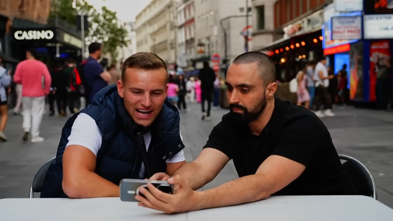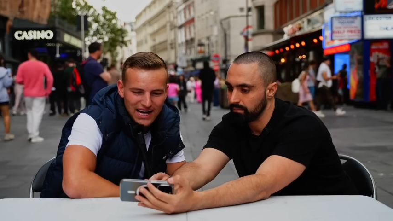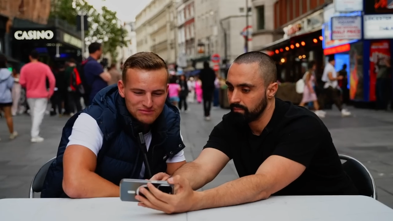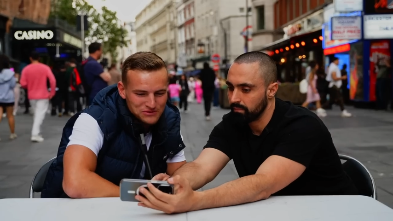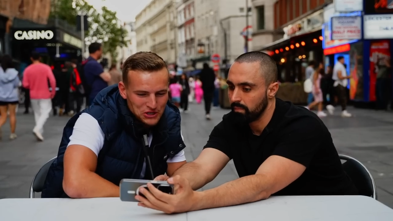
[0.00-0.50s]

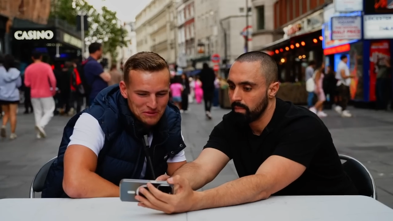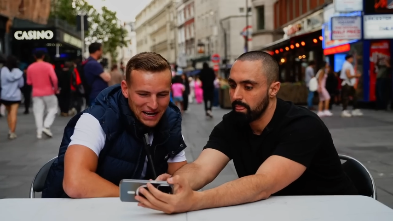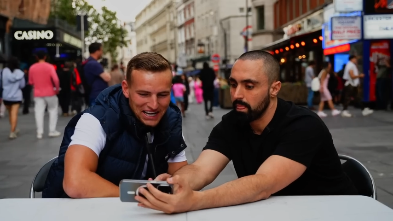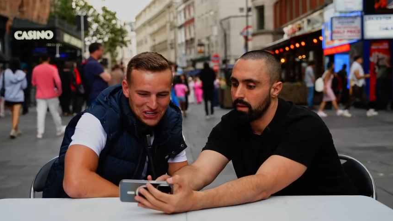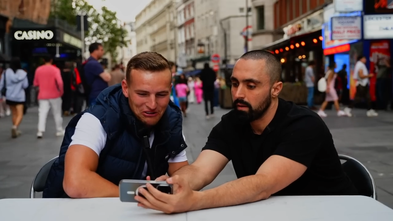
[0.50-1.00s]
Speaker 1: lamb. Sorry,
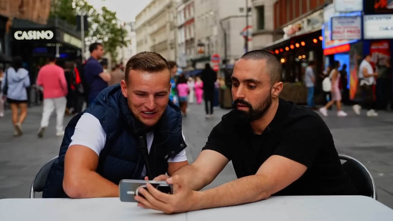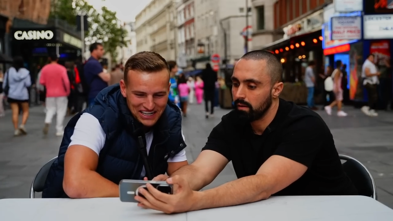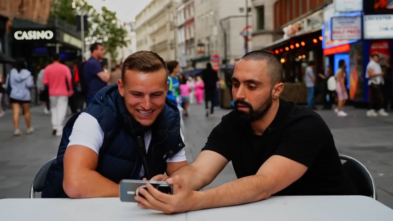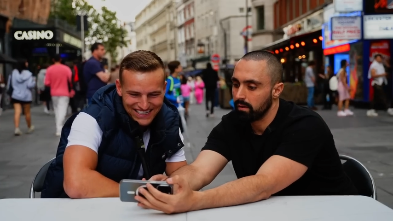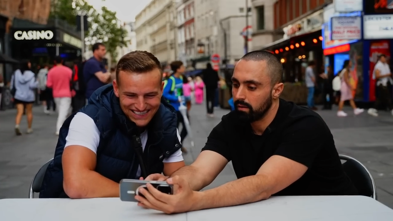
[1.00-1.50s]
mate. I don't
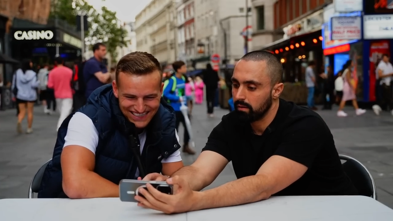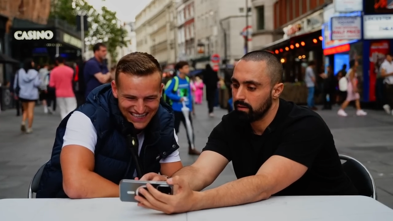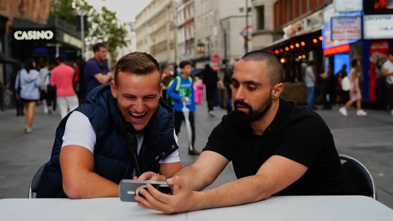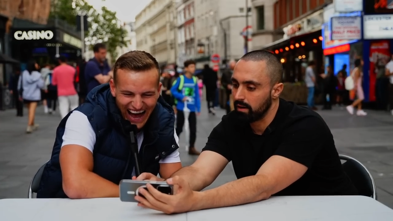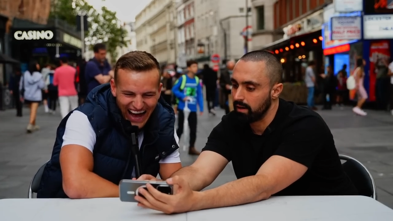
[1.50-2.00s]
really.
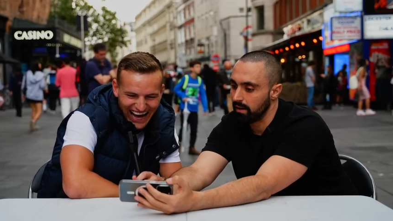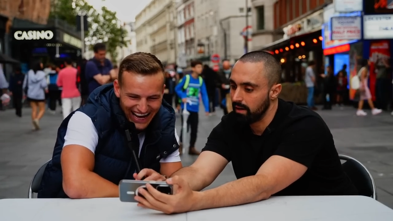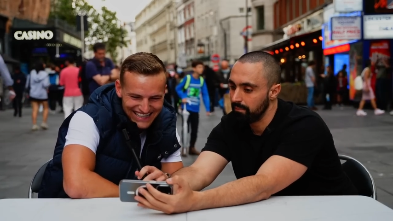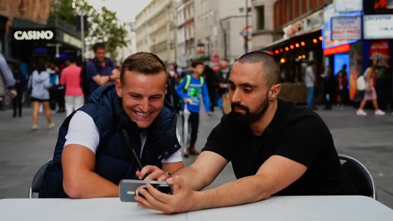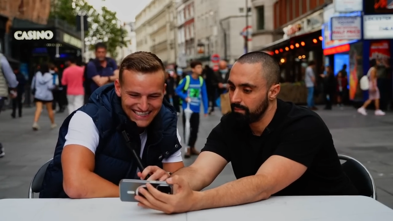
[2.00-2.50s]
You don't eat
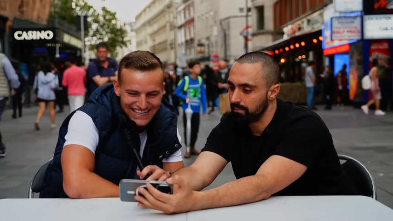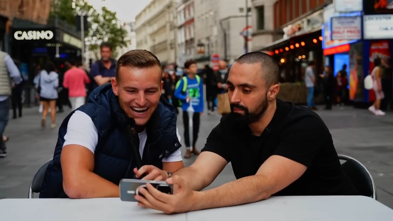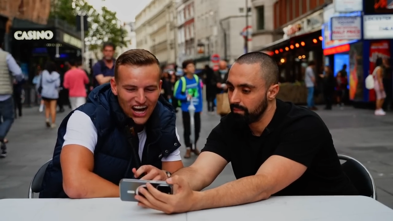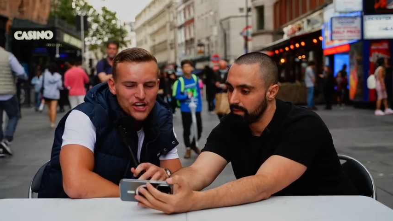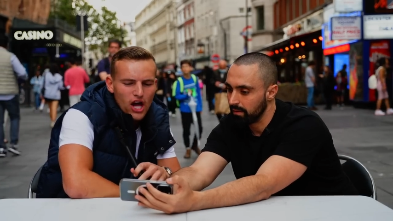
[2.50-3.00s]
lamb.
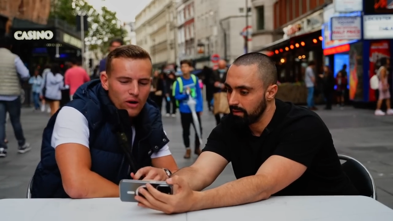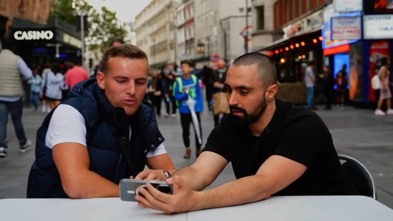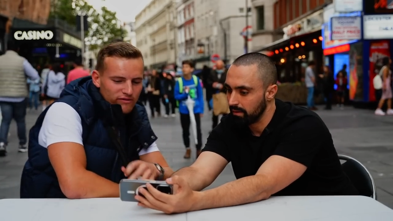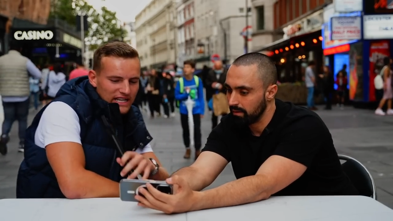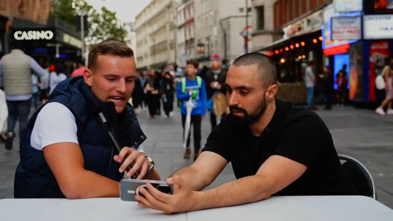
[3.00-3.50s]
Uh, no, I'm
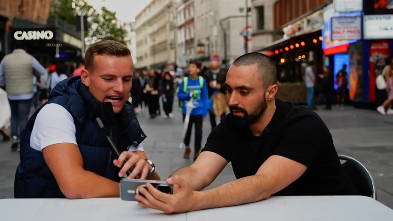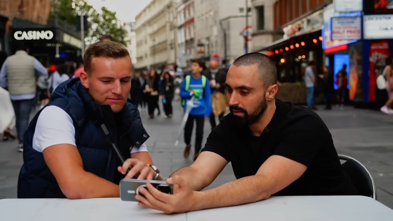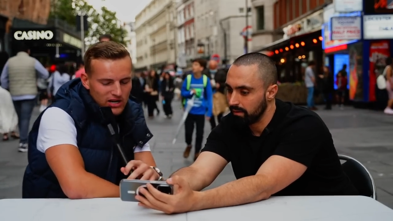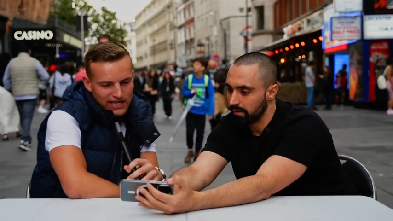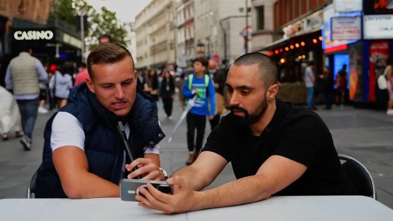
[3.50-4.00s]
not really a lamb
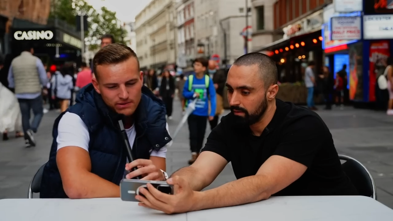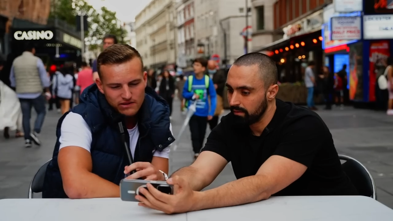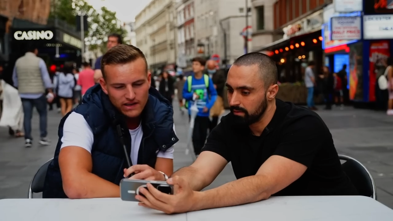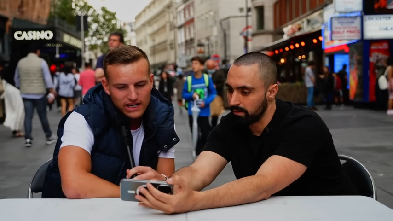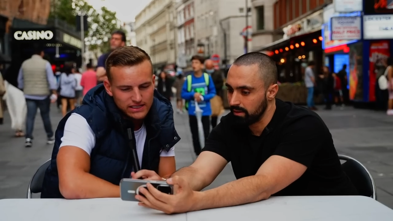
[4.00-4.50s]
guy, to be
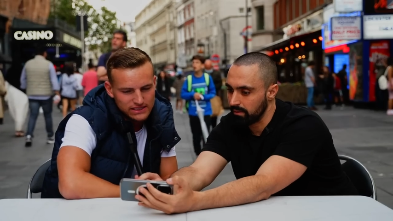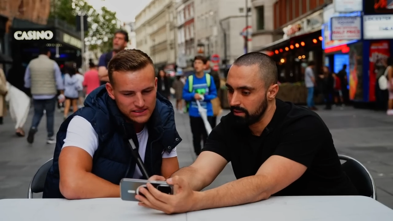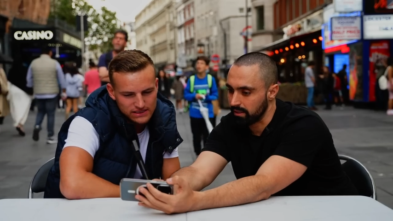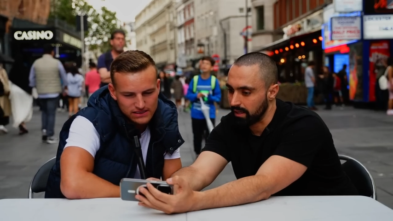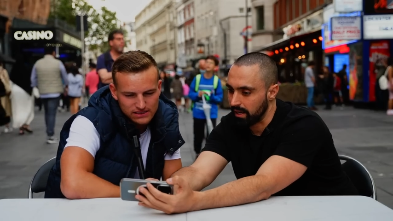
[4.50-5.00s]
fair. So where,
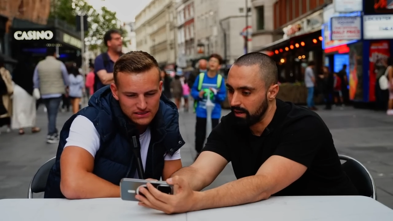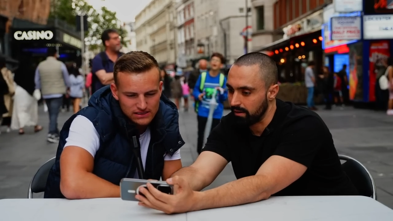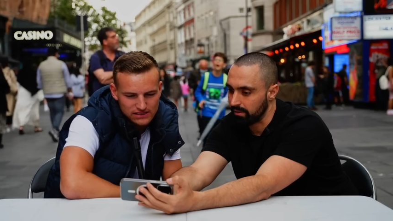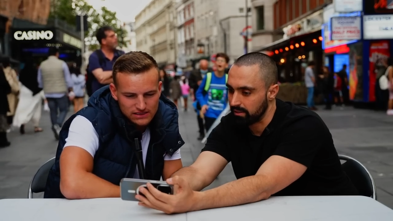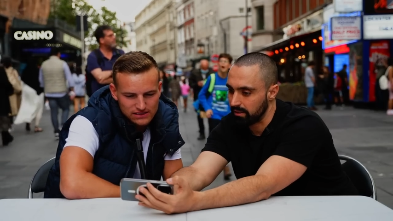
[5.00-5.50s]
Speaker 2: where's the cow? I
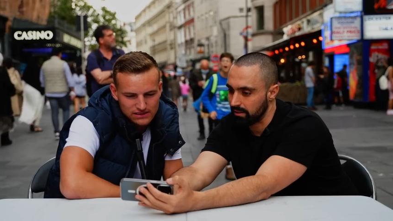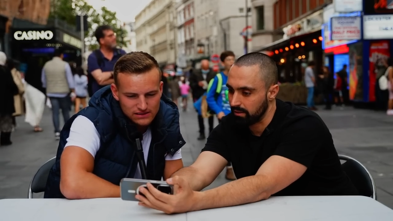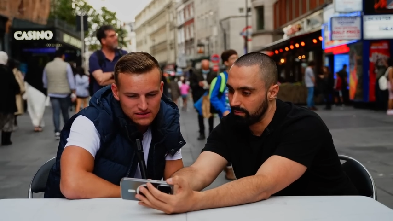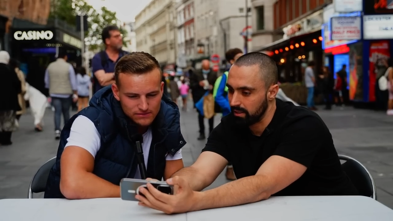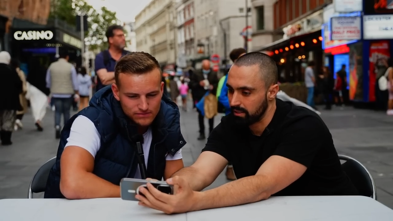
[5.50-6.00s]
want to see.
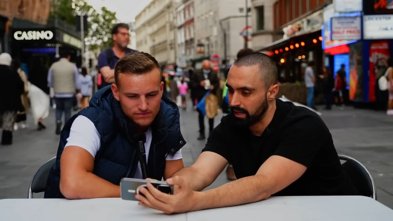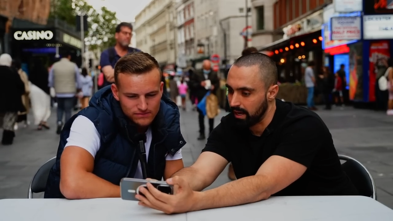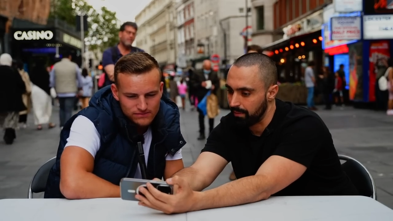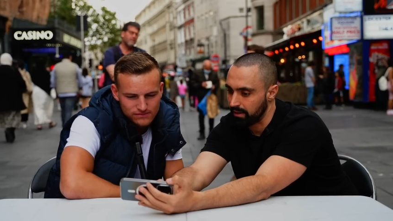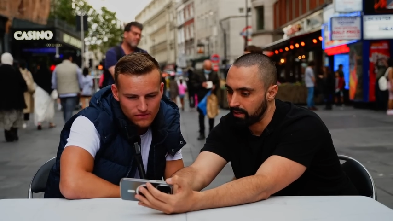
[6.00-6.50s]
Where's the
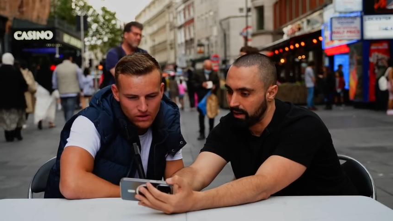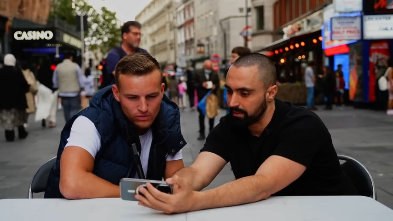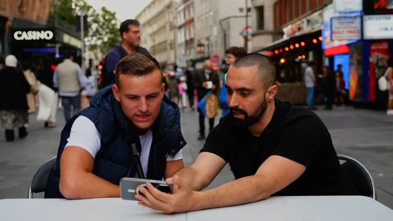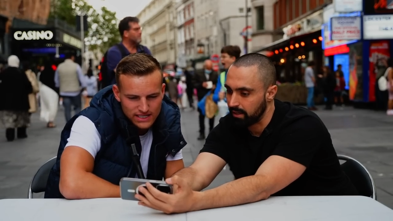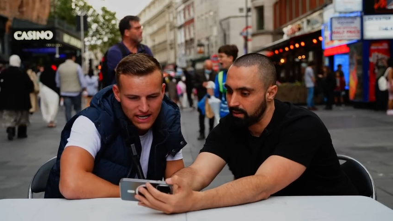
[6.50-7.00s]
cow being decapitated?
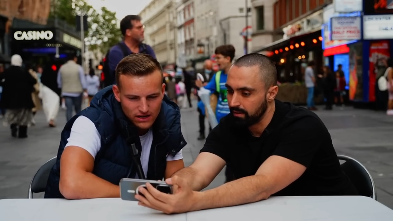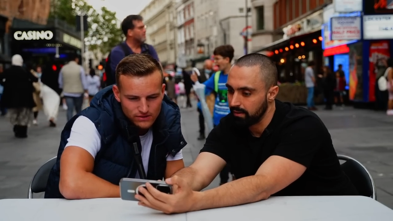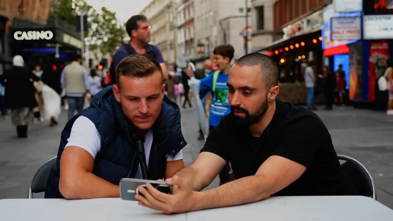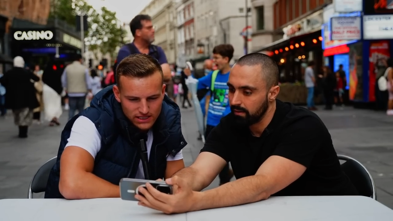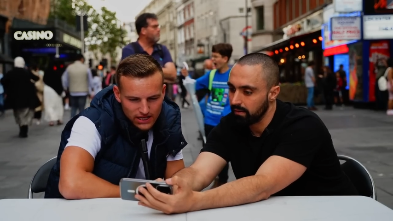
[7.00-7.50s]
Where's the cows?
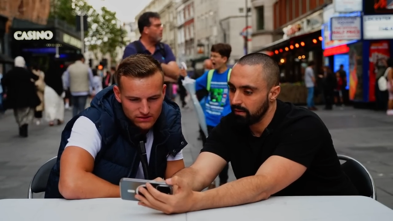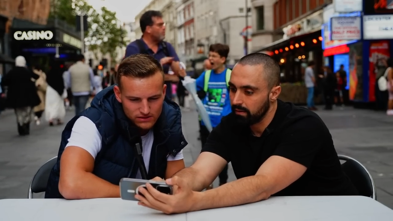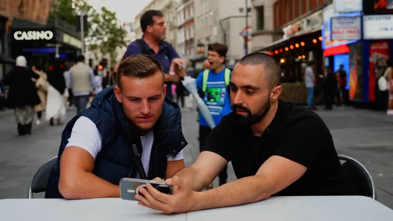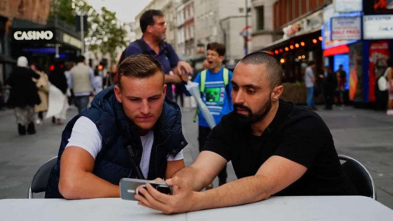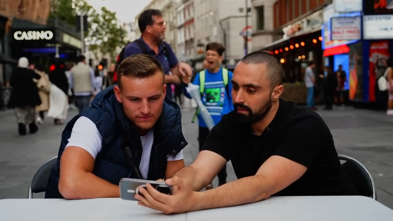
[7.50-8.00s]
Speaker 1: Where's the
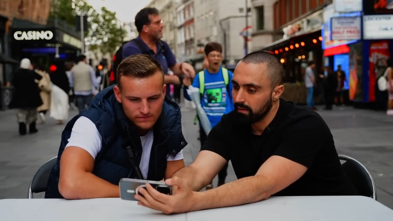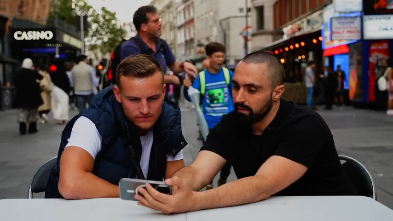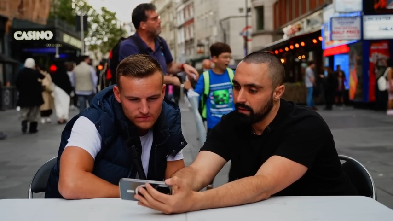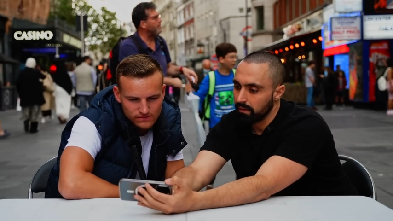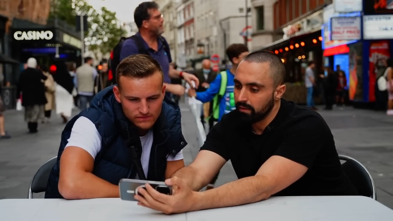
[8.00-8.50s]
cows?
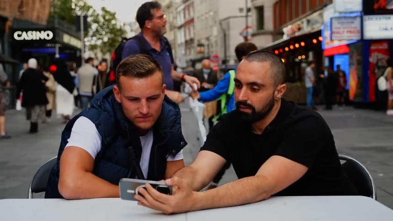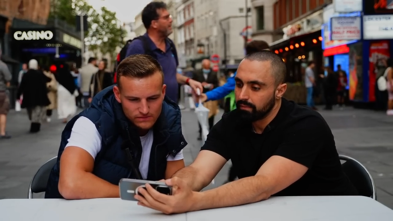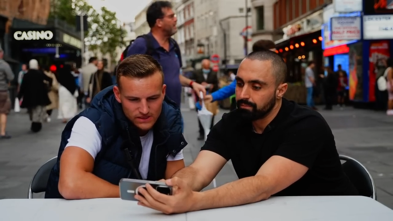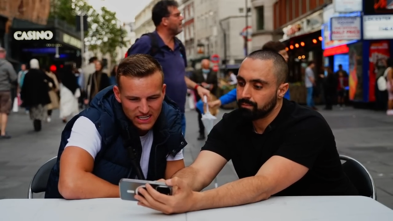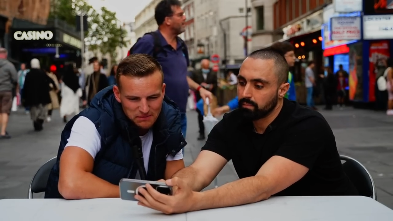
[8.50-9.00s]

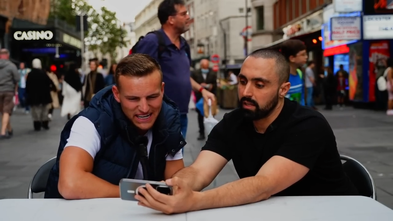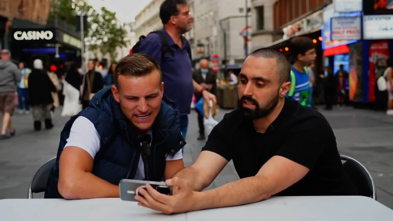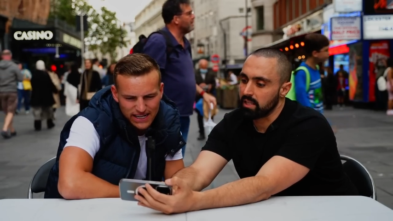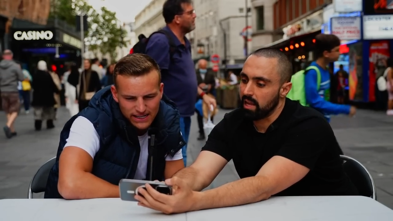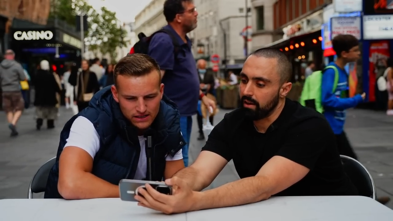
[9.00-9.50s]
Yeah, mate. This that,
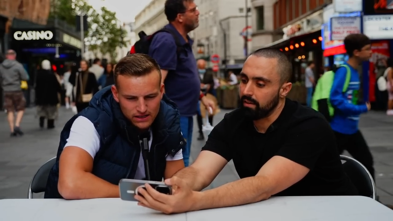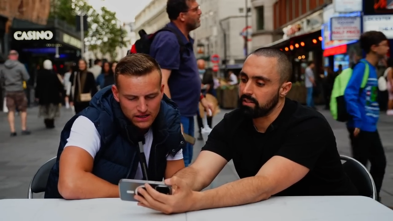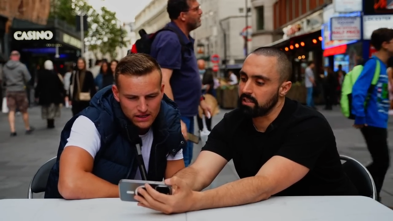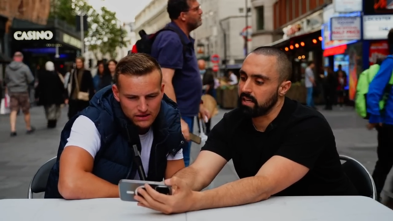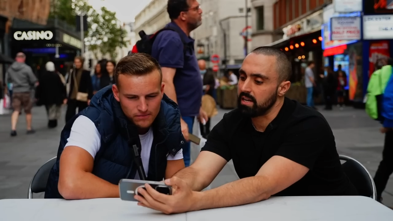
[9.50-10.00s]
is leather.
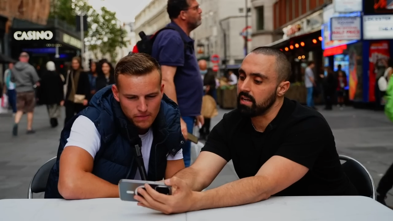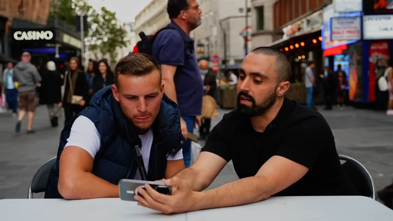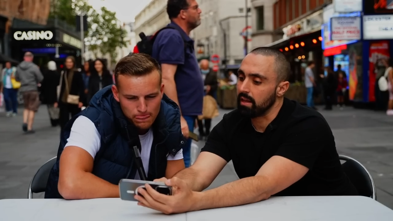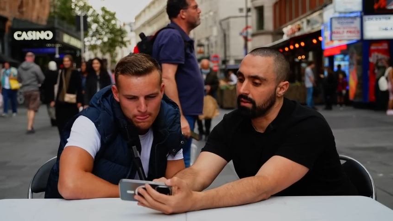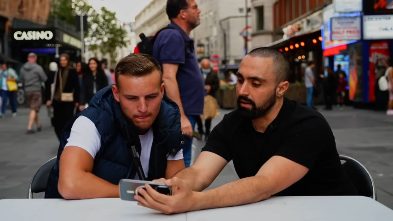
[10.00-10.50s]
Speaker 2: This is India leather